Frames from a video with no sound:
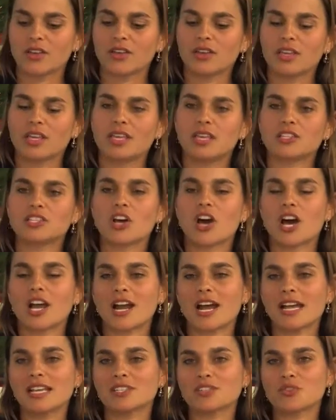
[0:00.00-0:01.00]
He
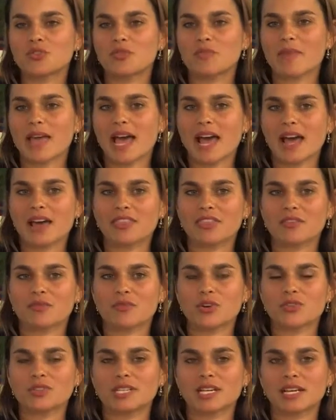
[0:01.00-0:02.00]
taught high school math and
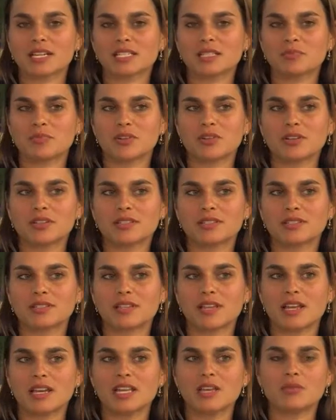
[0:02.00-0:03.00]
wrote
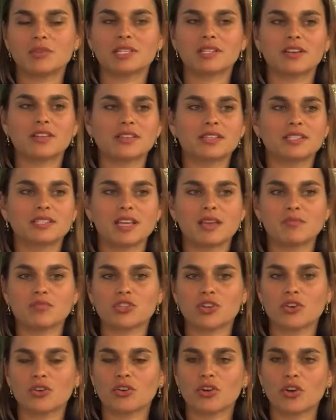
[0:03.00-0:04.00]
textbooks, and he would tell the same
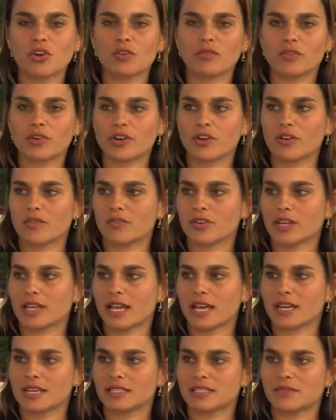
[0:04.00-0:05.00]
joke over and over
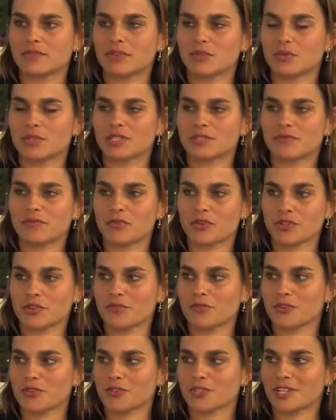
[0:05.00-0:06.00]
again as if it was for the
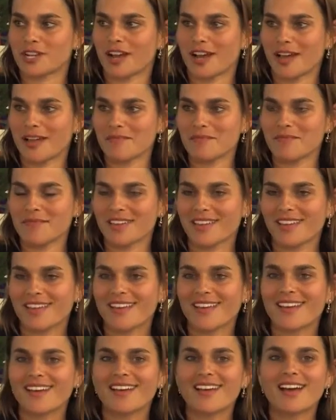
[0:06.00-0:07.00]
first time.
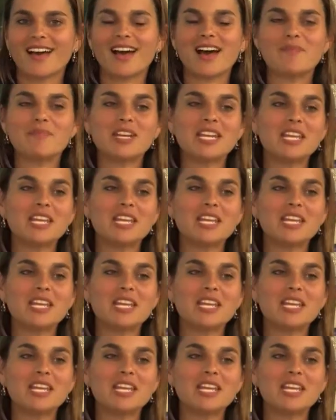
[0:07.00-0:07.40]
Um, and